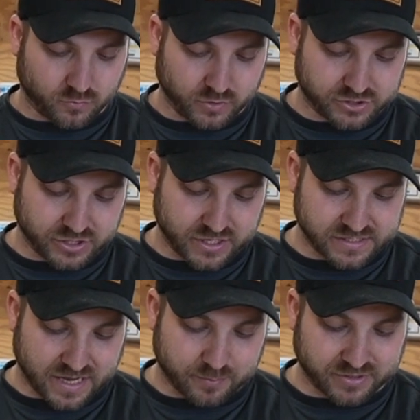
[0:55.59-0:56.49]
which
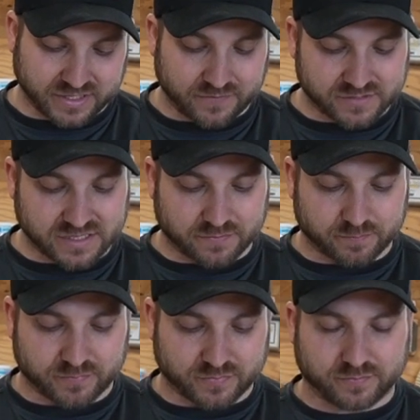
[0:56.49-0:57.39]
is, I believe it's like,
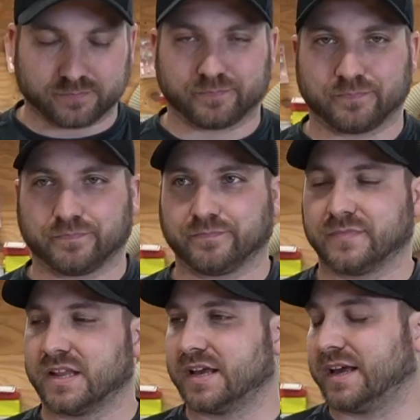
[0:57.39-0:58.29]

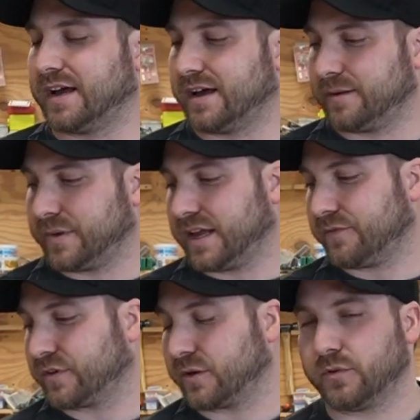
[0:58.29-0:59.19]
oh man, I
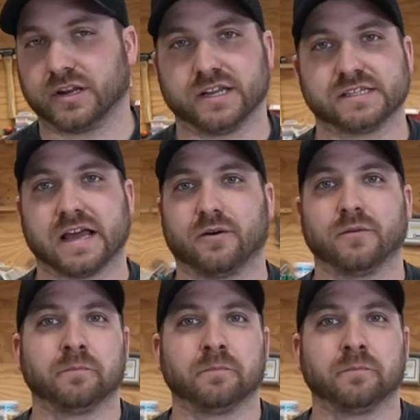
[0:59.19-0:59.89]
forget what it is now.